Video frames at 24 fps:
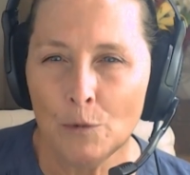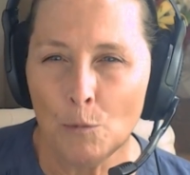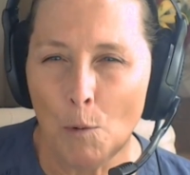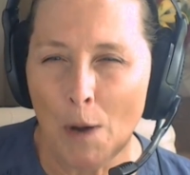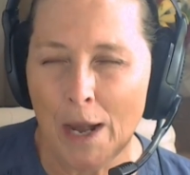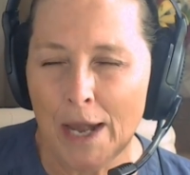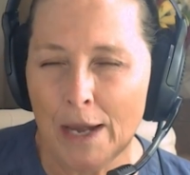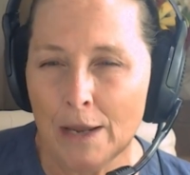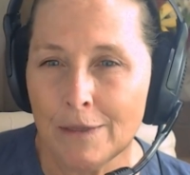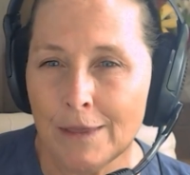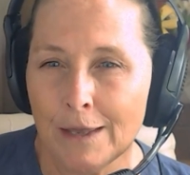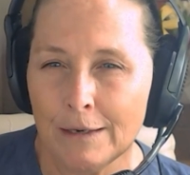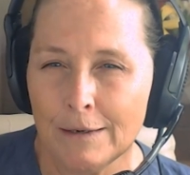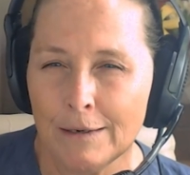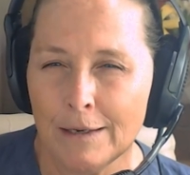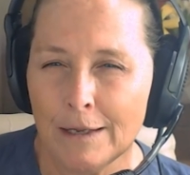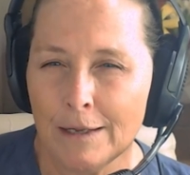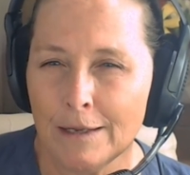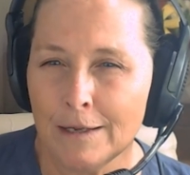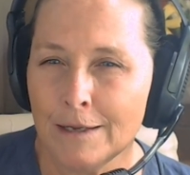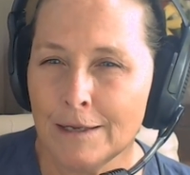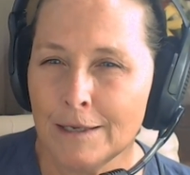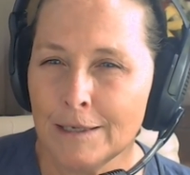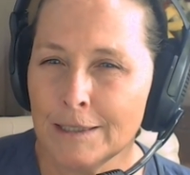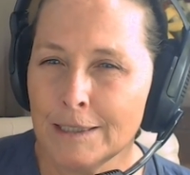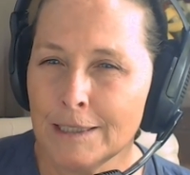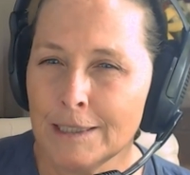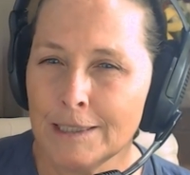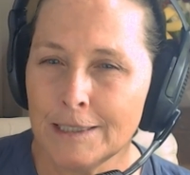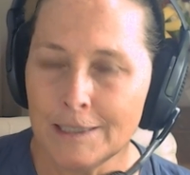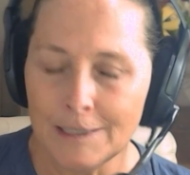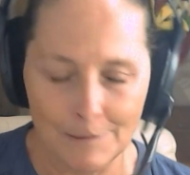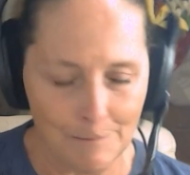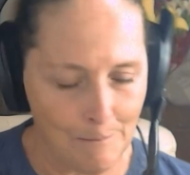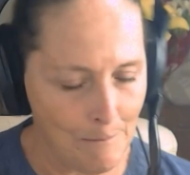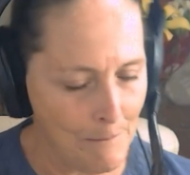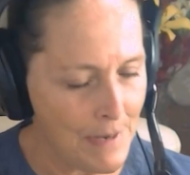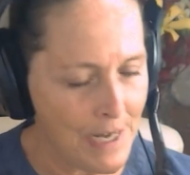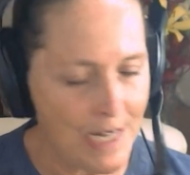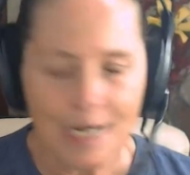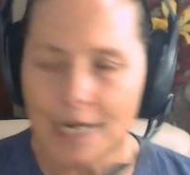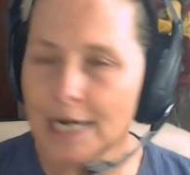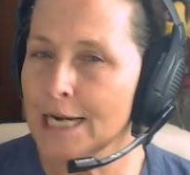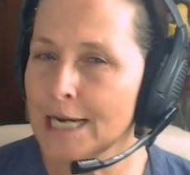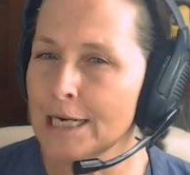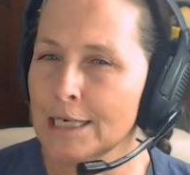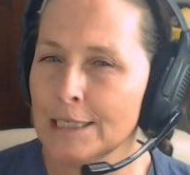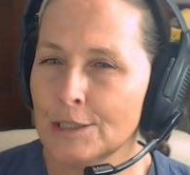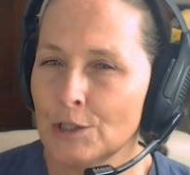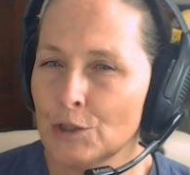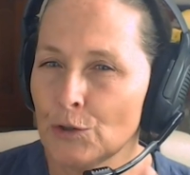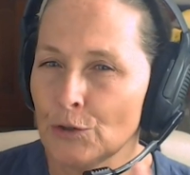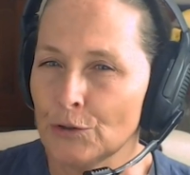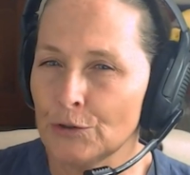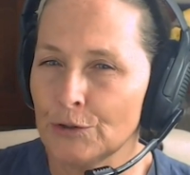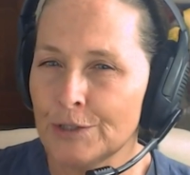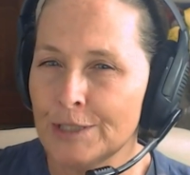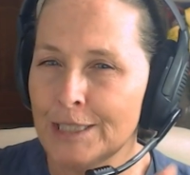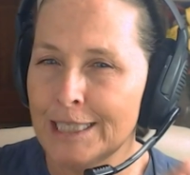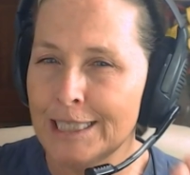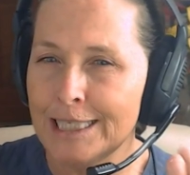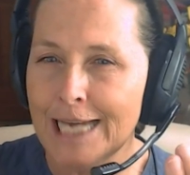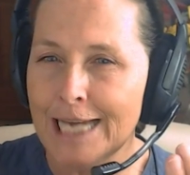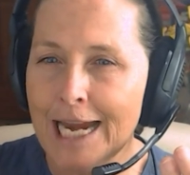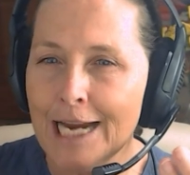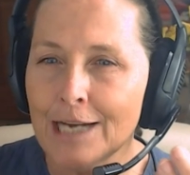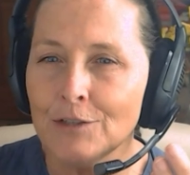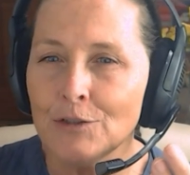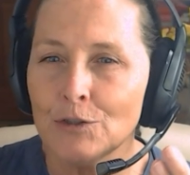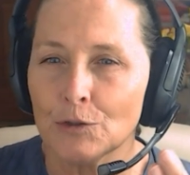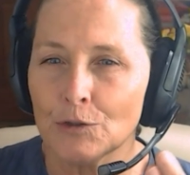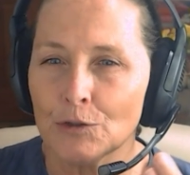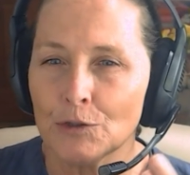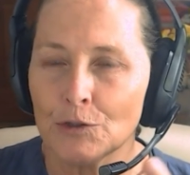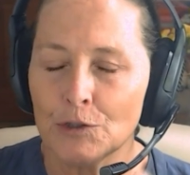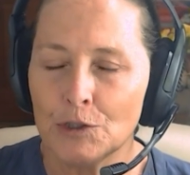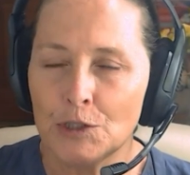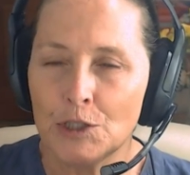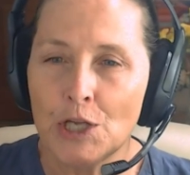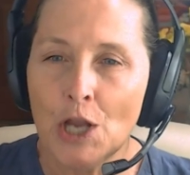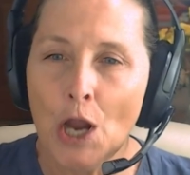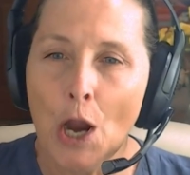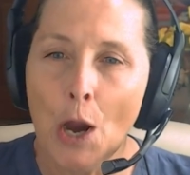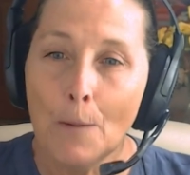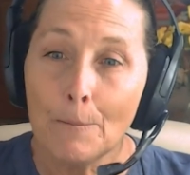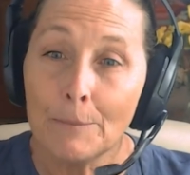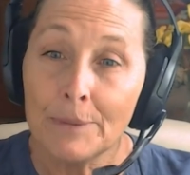a way that is meeting certain standards,